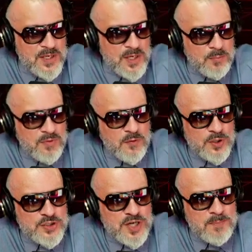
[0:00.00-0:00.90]
before
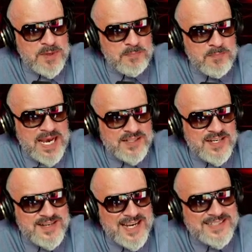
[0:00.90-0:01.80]
jumping back to
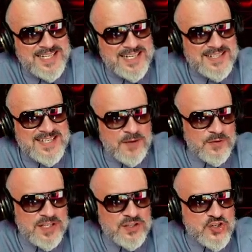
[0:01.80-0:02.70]

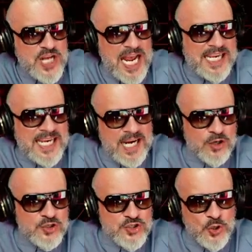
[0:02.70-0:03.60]
1970s shaggy
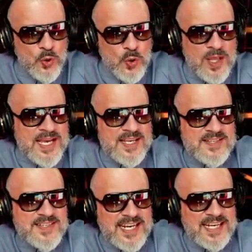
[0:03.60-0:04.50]
haired Joel
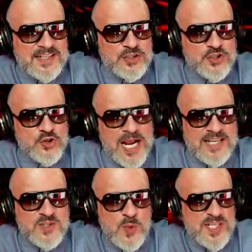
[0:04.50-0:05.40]
singing the
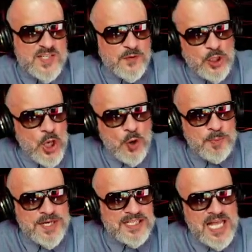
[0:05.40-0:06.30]
track's wistful
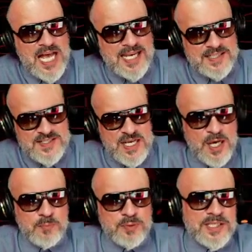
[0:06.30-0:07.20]
opening lines
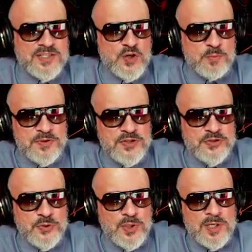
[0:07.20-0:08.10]
Please open the
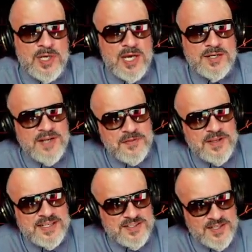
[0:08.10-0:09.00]
door.
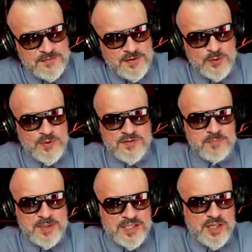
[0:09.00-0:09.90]
Nothing is different. We've
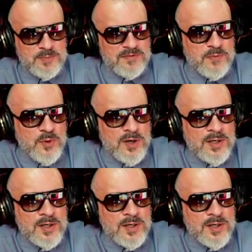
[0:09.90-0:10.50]
been here before,